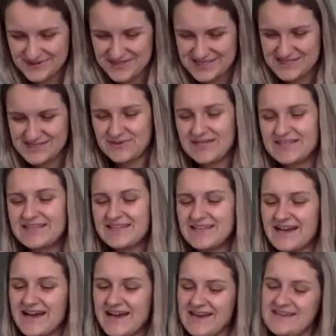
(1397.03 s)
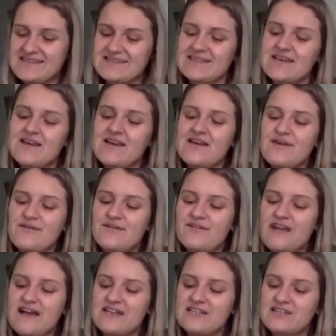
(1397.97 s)
twinkling eyes
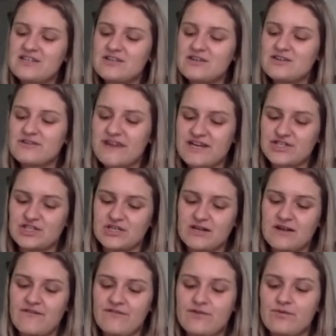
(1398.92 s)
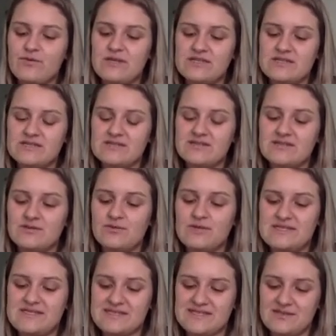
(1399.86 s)
flashed in the direction of the
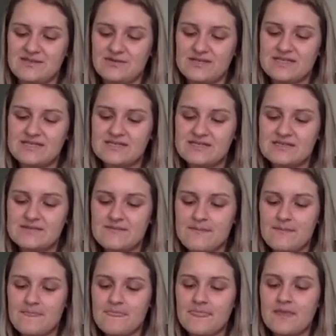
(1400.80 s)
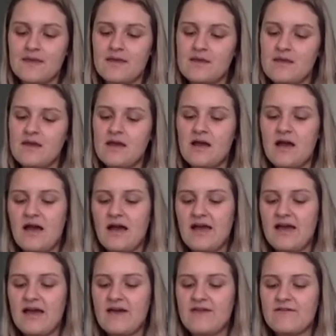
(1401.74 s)
Weasley twins. I
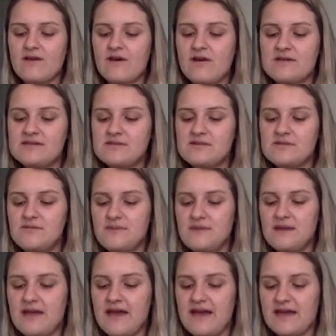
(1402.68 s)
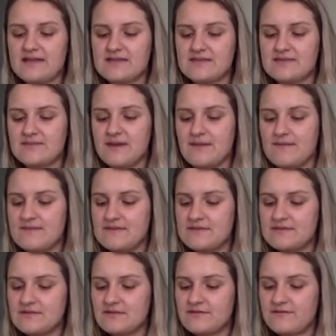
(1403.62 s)
have also been asked by
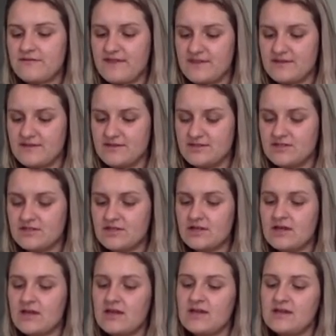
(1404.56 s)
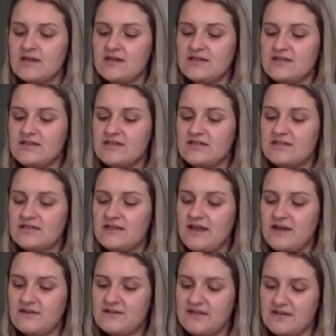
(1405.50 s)
Mr. Finch, the
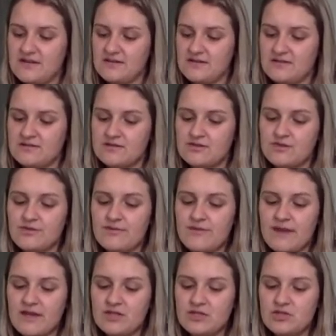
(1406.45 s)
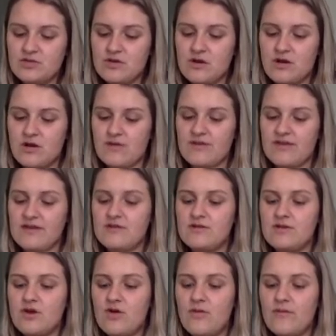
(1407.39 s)
caretaker, to remind you all that
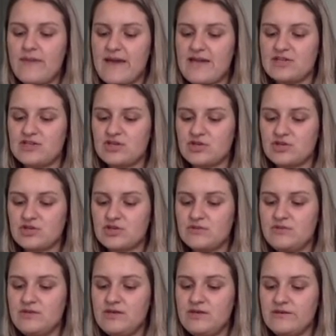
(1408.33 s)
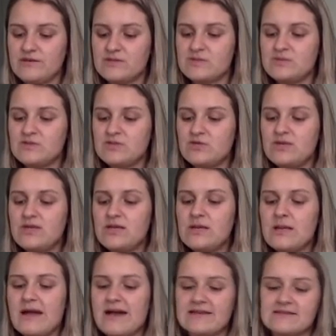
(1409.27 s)
no magic should be used between
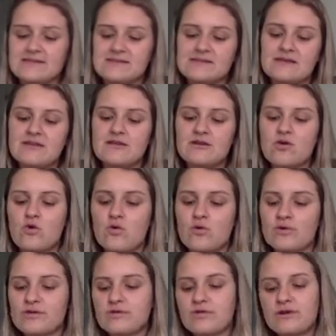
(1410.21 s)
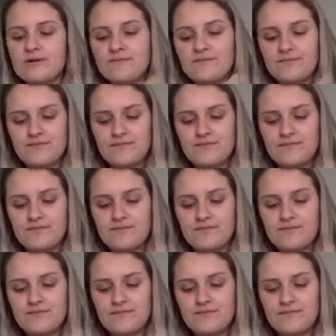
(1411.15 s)
classes in the corridor.